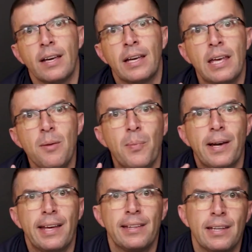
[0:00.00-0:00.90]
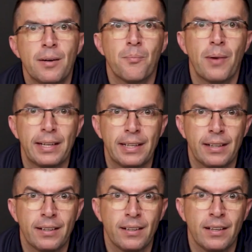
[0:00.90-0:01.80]
keep lending money,
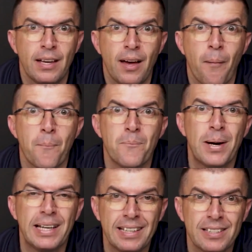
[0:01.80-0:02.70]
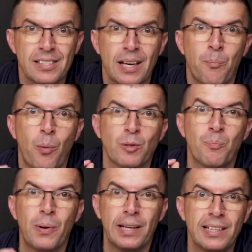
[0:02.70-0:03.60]
millions upon
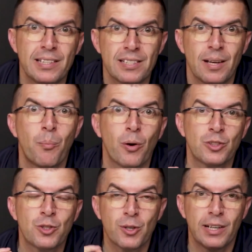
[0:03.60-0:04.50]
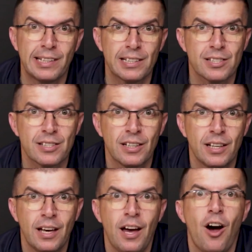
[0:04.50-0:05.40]
billions upon trillions
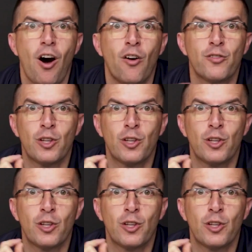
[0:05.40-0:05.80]
of